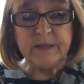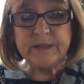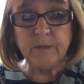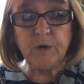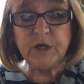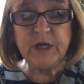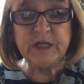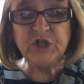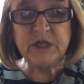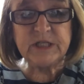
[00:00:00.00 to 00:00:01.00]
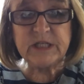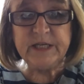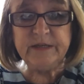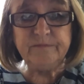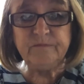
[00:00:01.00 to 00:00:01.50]
someone could
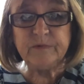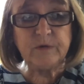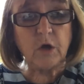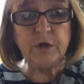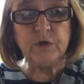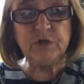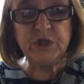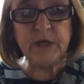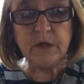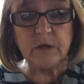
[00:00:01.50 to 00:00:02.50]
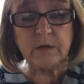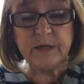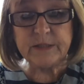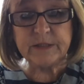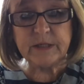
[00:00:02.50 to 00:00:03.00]
unjustly call you a cheater, and
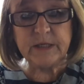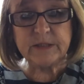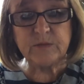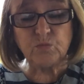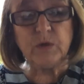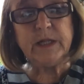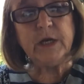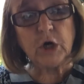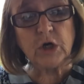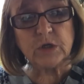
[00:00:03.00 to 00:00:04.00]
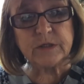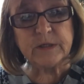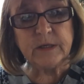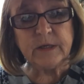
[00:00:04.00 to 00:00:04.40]
it's it's really hurts.